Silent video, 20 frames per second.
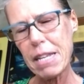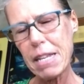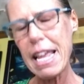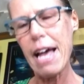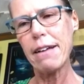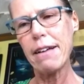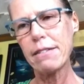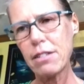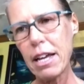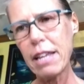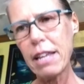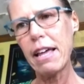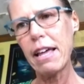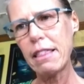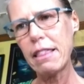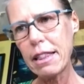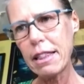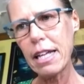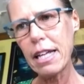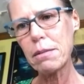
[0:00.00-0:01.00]
So I
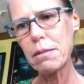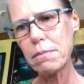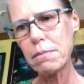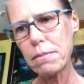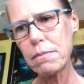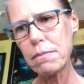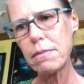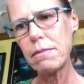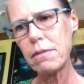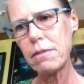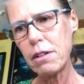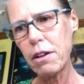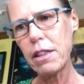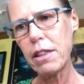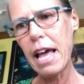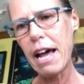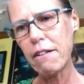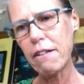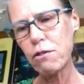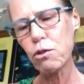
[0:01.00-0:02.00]
think that's, the
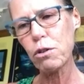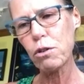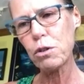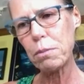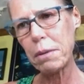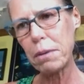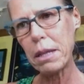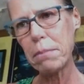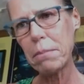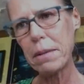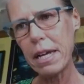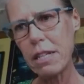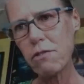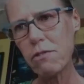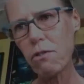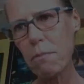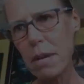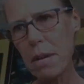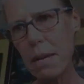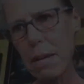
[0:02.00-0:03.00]
out of doors would be the place for me.